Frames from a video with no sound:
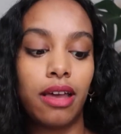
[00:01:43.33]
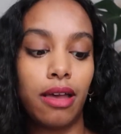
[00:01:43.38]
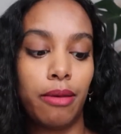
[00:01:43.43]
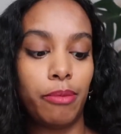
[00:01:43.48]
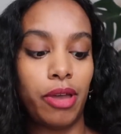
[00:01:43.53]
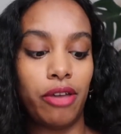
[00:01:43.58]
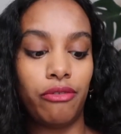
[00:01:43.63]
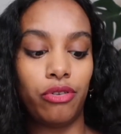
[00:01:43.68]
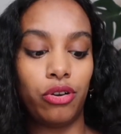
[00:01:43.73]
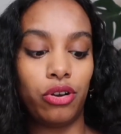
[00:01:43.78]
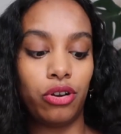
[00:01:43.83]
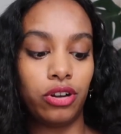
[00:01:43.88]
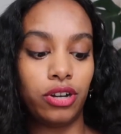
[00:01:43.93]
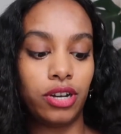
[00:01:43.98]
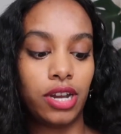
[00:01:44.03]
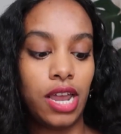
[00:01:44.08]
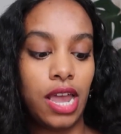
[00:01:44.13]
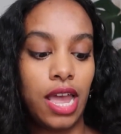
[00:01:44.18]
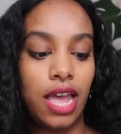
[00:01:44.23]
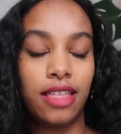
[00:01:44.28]
Um, I've
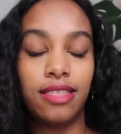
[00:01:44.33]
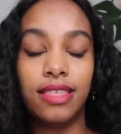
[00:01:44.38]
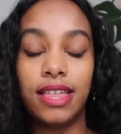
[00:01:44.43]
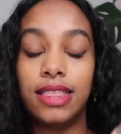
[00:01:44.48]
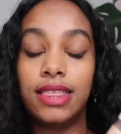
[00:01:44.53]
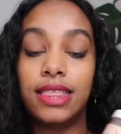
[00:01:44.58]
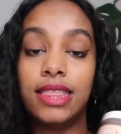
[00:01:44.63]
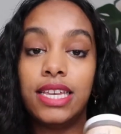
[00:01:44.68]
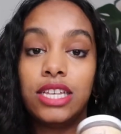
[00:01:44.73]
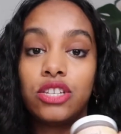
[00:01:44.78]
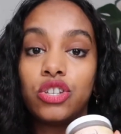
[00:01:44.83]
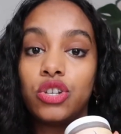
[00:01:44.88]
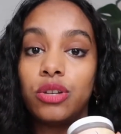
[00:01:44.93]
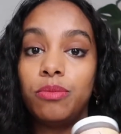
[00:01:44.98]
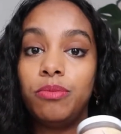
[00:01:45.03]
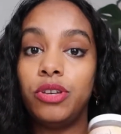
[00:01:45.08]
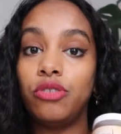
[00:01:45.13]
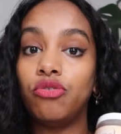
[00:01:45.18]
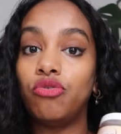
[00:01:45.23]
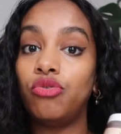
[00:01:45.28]
heard that this
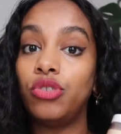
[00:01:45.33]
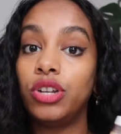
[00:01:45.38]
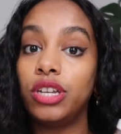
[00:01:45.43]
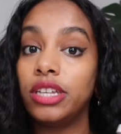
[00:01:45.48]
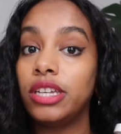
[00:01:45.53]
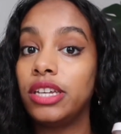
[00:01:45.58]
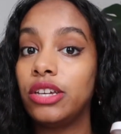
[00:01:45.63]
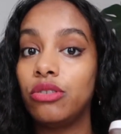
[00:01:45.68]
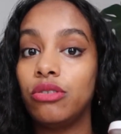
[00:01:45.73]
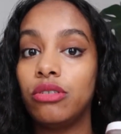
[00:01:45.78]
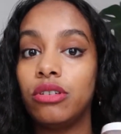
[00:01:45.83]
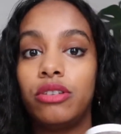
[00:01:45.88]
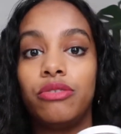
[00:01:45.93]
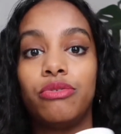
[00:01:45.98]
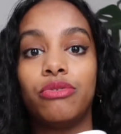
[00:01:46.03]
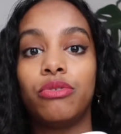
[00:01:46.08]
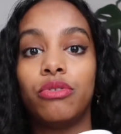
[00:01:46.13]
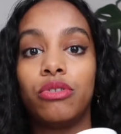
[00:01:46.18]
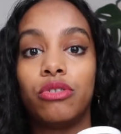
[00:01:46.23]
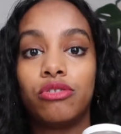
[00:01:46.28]
should be really good
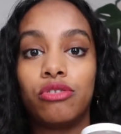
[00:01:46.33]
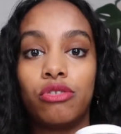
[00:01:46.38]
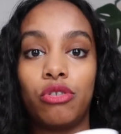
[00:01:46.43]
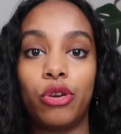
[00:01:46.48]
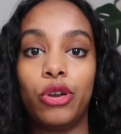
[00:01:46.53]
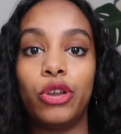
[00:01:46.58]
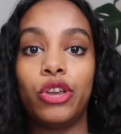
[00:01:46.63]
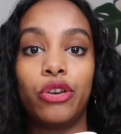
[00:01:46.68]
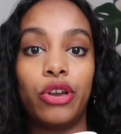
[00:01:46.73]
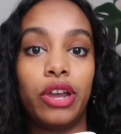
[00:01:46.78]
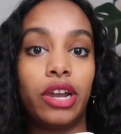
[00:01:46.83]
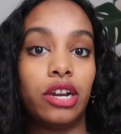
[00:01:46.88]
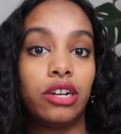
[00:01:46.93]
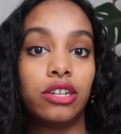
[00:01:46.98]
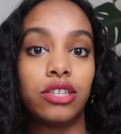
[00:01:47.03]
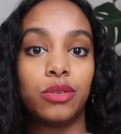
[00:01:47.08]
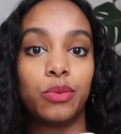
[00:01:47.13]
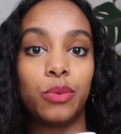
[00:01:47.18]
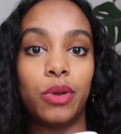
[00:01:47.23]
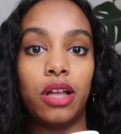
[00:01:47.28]
for growing your hair
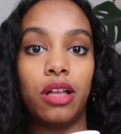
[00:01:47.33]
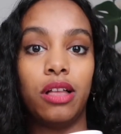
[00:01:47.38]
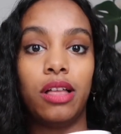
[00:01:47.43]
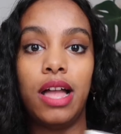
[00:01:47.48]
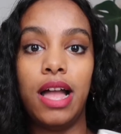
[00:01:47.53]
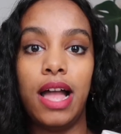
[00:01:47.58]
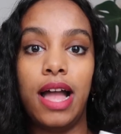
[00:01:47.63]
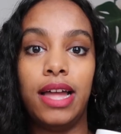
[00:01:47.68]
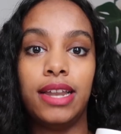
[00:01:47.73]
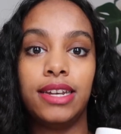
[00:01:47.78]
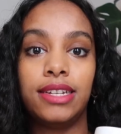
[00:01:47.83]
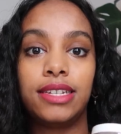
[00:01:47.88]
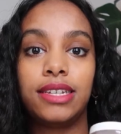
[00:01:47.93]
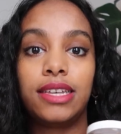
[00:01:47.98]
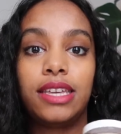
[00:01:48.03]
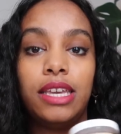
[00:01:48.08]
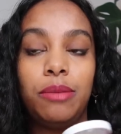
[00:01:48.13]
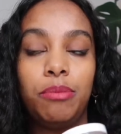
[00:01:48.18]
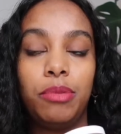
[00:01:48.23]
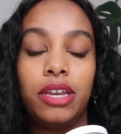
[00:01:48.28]
as well and
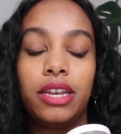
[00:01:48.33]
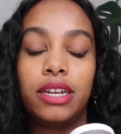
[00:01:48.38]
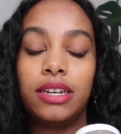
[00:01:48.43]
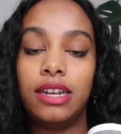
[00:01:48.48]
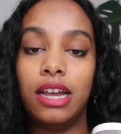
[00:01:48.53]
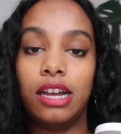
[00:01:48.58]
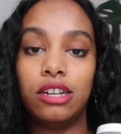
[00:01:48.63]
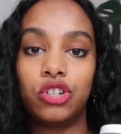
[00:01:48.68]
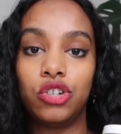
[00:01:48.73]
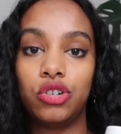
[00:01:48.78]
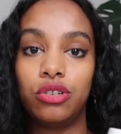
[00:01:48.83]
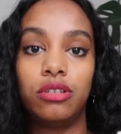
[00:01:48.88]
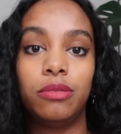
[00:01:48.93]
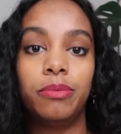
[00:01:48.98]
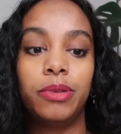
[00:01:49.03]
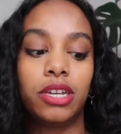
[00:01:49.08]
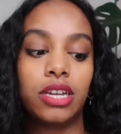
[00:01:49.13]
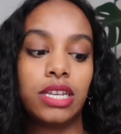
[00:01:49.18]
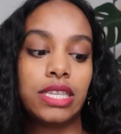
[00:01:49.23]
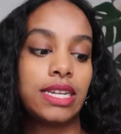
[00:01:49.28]
keeping it natural
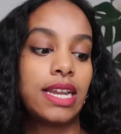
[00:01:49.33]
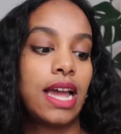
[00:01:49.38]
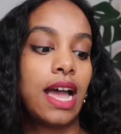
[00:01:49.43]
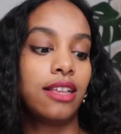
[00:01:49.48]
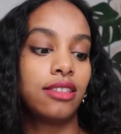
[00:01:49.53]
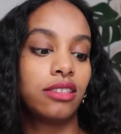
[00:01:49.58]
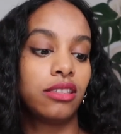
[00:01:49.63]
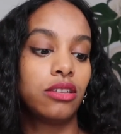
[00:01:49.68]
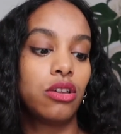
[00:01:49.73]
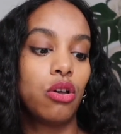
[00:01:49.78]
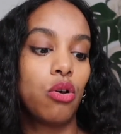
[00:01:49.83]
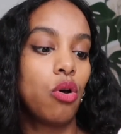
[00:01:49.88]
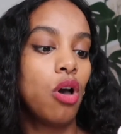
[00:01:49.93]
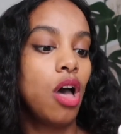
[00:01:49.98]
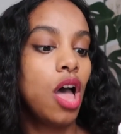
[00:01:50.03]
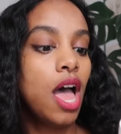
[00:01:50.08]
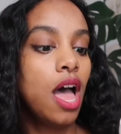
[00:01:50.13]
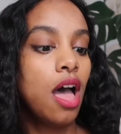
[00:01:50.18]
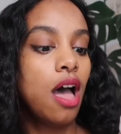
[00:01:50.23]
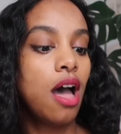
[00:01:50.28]
because it has
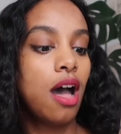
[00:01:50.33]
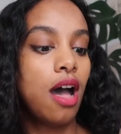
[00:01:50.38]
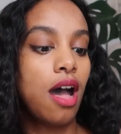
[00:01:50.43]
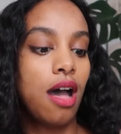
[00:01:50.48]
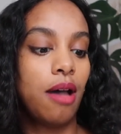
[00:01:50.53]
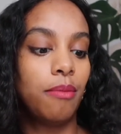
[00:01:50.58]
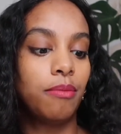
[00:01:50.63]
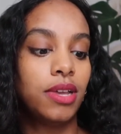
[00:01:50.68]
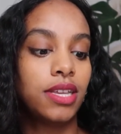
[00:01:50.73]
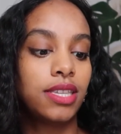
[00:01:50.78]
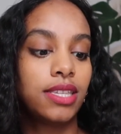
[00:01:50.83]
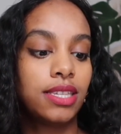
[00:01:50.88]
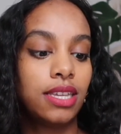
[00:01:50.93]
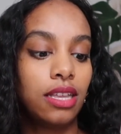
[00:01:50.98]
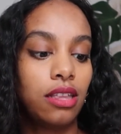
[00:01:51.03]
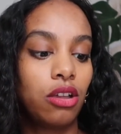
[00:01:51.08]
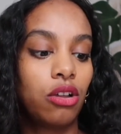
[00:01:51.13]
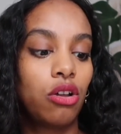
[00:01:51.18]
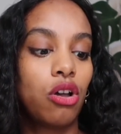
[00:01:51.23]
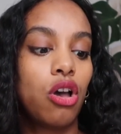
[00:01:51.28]
no um,
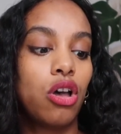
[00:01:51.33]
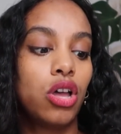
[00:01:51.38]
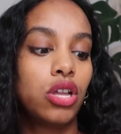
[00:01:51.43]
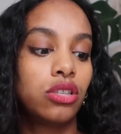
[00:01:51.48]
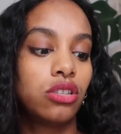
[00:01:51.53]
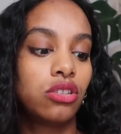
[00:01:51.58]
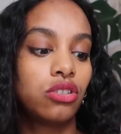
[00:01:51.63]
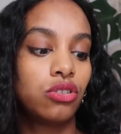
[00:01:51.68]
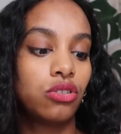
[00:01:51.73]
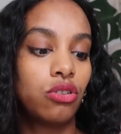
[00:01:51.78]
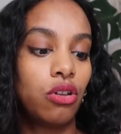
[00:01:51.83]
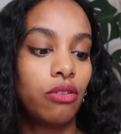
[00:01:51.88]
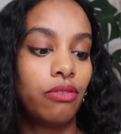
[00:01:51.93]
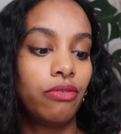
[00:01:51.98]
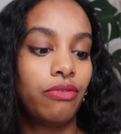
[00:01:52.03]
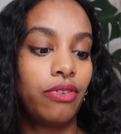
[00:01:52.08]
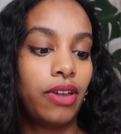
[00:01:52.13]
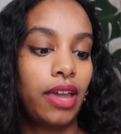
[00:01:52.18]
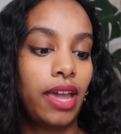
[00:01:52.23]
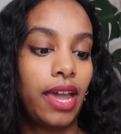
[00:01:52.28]
silicone,
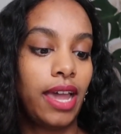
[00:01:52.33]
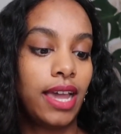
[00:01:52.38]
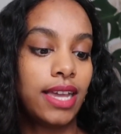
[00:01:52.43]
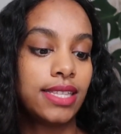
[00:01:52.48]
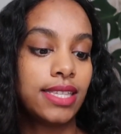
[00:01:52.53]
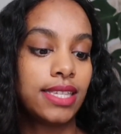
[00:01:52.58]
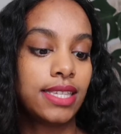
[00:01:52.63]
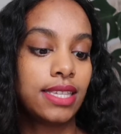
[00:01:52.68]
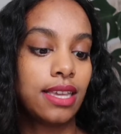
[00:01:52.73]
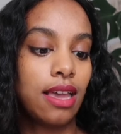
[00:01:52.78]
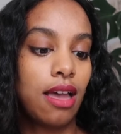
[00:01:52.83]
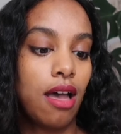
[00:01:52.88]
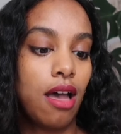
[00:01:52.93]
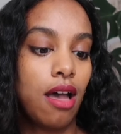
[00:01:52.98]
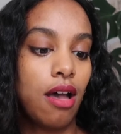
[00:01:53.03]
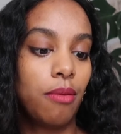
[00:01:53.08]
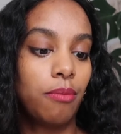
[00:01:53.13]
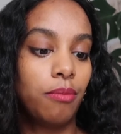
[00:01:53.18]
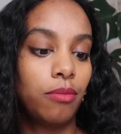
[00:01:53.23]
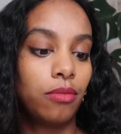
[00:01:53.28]
sulfates,
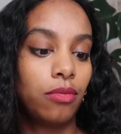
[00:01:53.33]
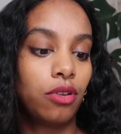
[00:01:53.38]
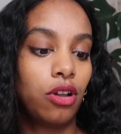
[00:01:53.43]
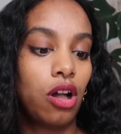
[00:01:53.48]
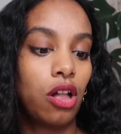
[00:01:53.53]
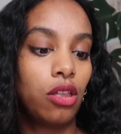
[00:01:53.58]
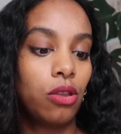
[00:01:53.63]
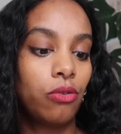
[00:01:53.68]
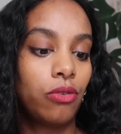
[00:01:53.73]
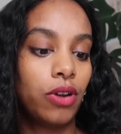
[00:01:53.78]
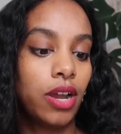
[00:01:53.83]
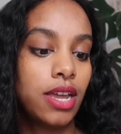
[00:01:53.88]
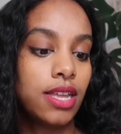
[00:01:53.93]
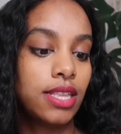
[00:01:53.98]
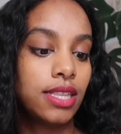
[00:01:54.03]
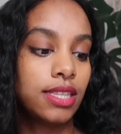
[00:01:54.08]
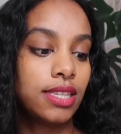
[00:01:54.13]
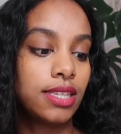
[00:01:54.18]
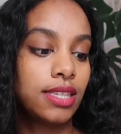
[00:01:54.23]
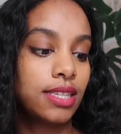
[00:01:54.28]
um,
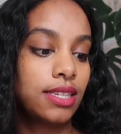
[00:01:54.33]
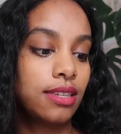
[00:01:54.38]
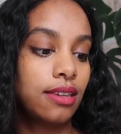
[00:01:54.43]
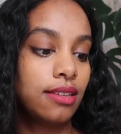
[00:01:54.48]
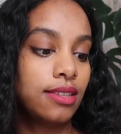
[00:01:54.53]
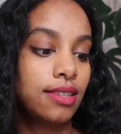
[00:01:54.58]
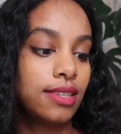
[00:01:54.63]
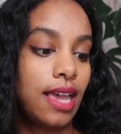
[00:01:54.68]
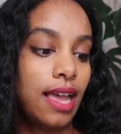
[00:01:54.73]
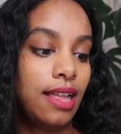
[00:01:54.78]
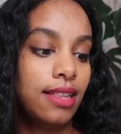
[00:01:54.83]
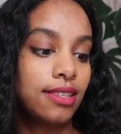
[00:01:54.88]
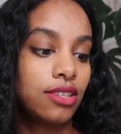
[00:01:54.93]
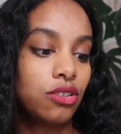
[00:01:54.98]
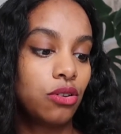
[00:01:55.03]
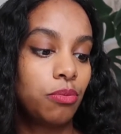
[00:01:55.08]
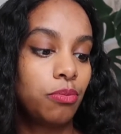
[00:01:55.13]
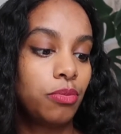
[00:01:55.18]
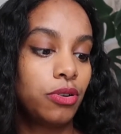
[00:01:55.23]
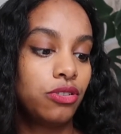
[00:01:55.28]
colorants,
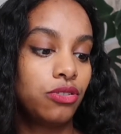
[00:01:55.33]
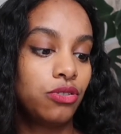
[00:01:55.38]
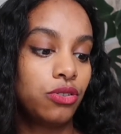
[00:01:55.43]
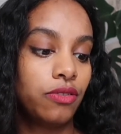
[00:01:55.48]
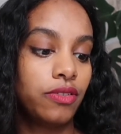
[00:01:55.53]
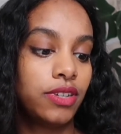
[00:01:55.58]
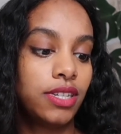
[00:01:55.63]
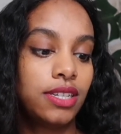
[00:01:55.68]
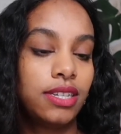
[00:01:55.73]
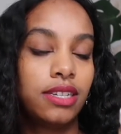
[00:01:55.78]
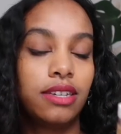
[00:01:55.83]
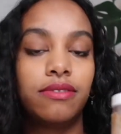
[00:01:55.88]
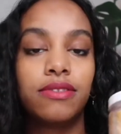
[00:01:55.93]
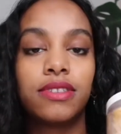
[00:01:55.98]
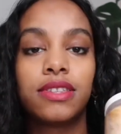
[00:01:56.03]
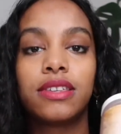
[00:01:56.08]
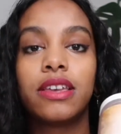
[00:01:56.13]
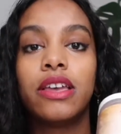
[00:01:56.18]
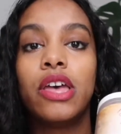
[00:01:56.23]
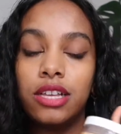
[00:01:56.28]
scents or preservatives.